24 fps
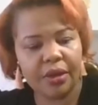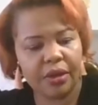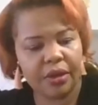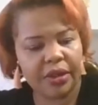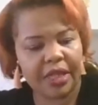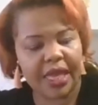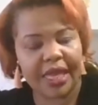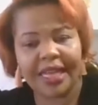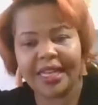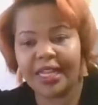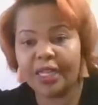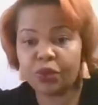
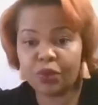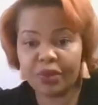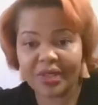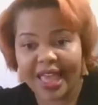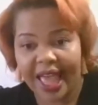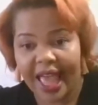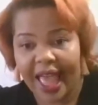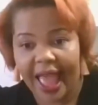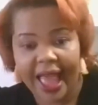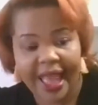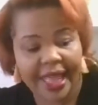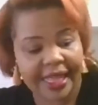They can eat with
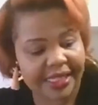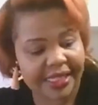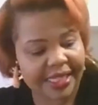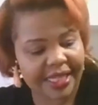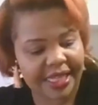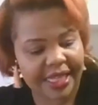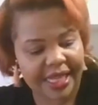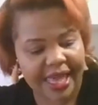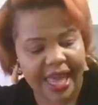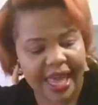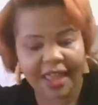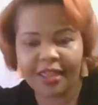their hands and
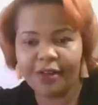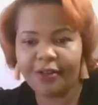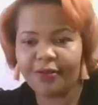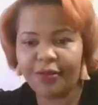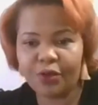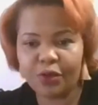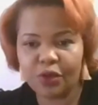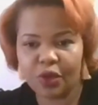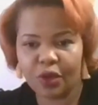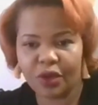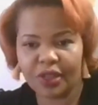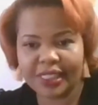they gather
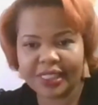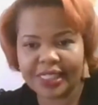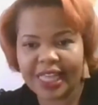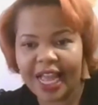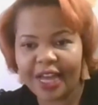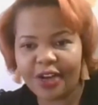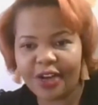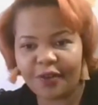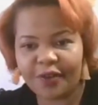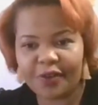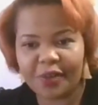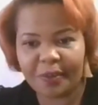food on the
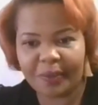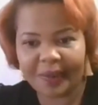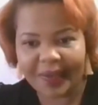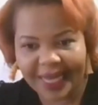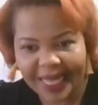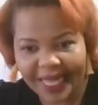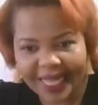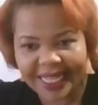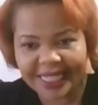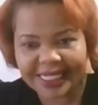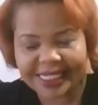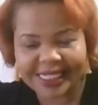side of the
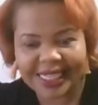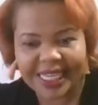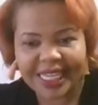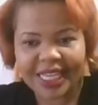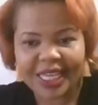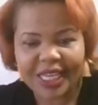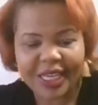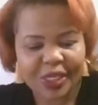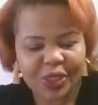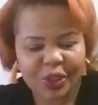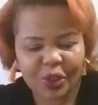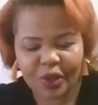plate.
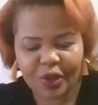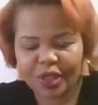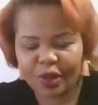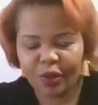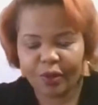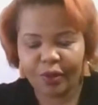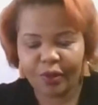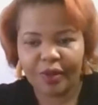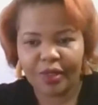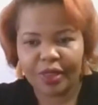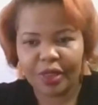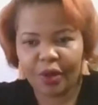So
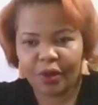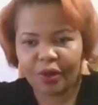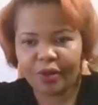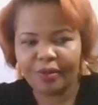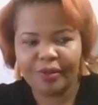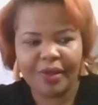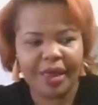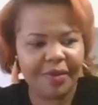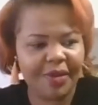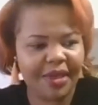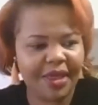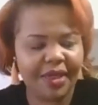they'll
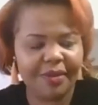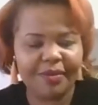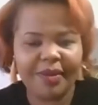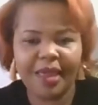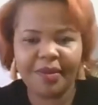maybe